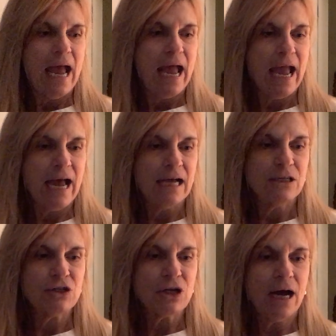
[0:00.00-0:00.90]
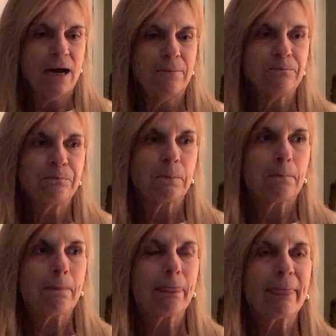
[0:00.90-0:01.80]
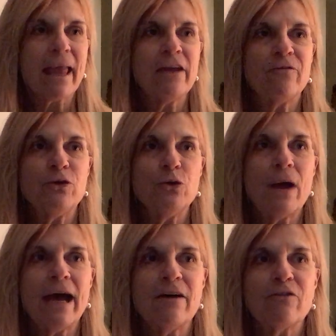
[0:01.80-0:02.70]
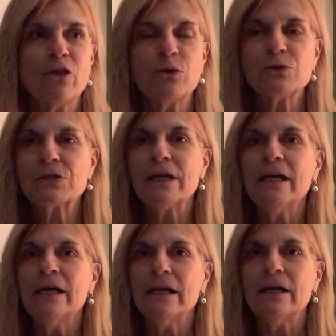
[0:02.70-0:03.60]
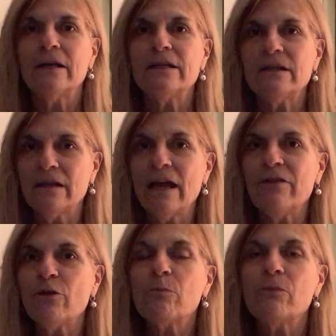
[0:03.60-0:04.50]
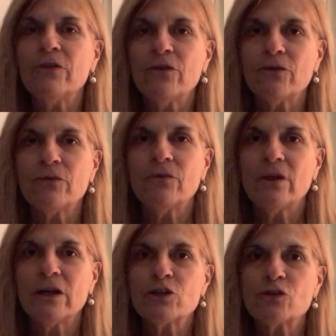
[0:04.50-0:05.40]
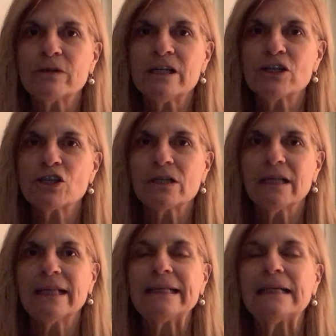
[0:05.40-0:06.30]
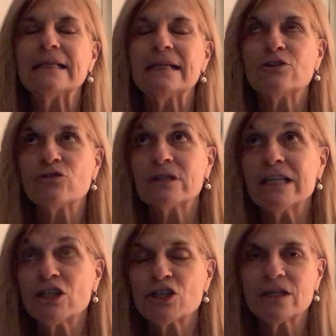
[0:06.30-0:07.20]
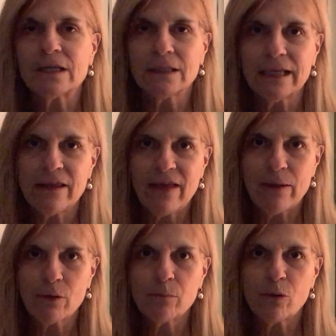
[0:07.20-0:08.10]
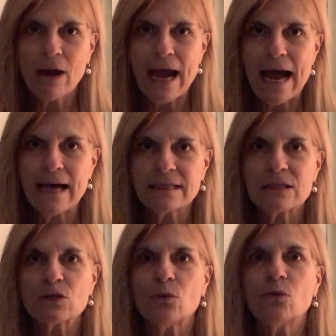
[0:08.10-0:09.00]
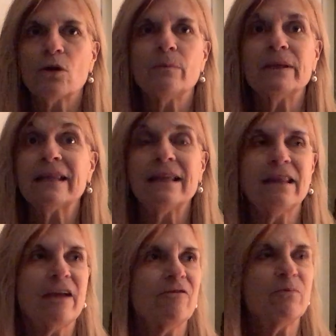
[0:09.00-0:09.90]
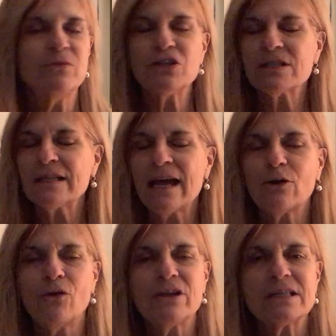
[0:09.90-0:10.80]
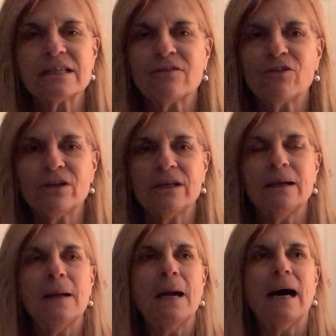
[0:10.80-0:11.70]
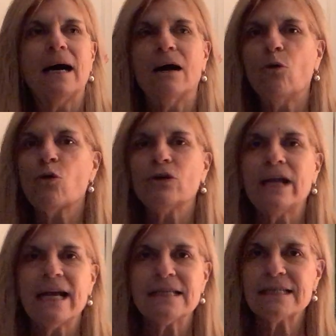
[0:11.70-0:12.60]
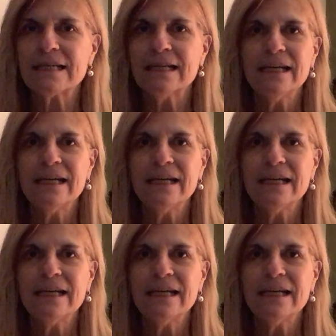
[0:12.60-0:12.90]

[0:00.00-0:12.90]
And if you have those, and they're traditionally they were brass, but then they've just had all these different ornate